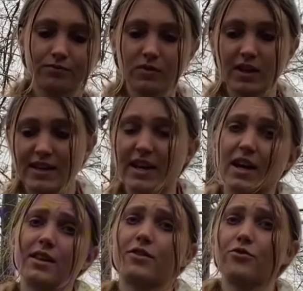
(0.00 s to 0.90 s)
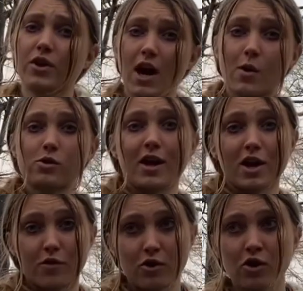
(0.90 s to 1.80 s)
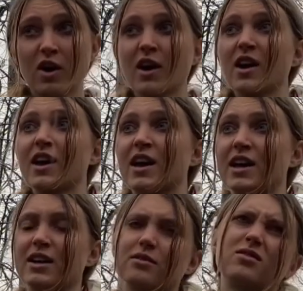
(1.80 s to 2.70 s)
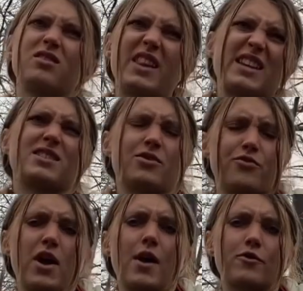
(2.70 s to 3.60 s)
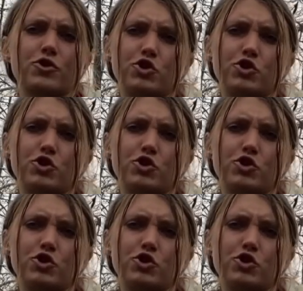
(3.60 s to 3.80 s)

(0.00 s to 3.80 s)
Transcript: Then I had a 3-hour layover, and less than 3 hours,